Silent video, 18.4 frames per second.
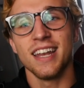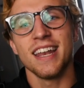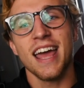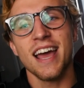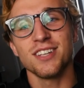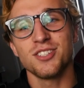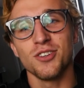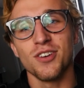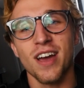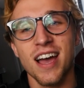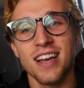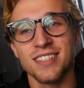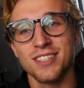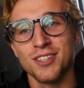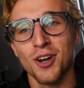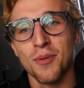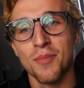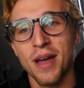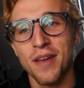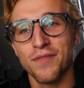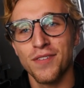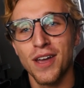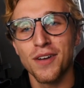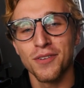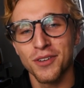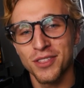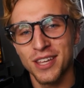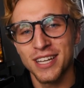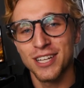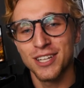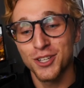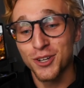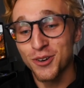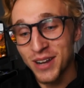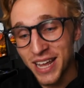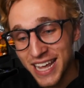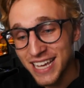And as you guys know, my favorite thing to
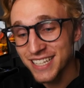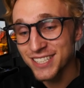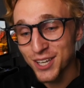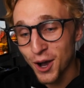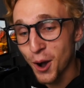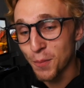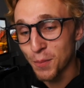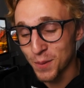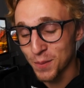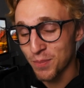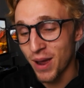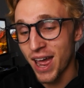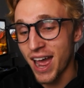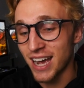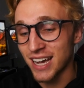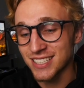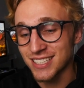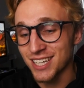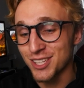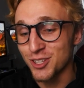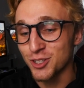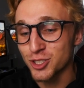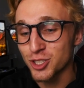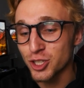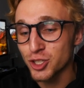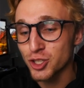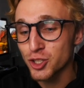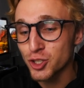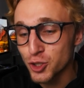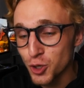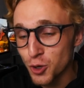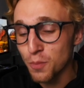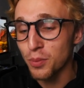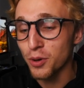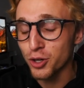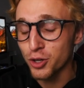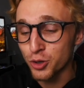do is open packs, and there's a
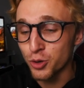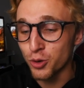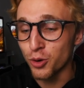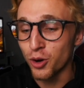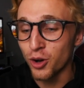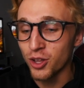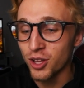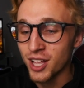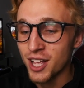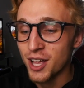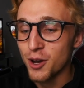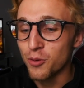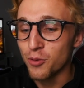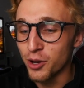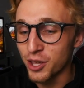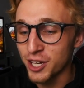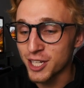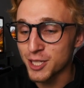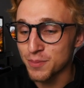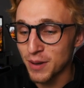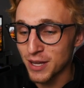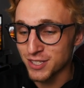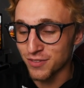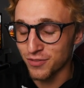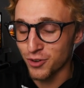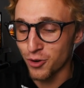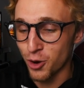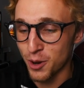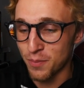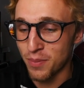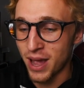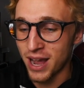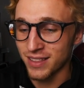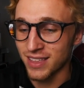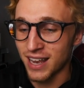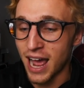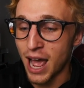super cool, really expensive coin
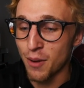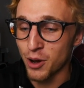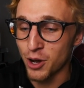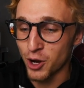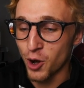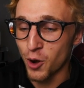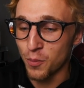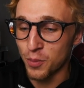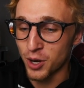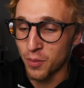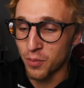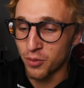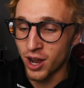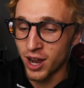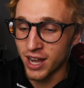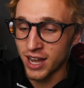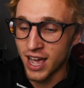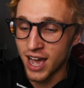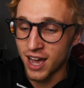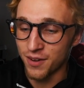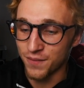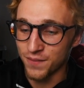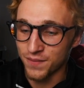pack that I want to open up right now.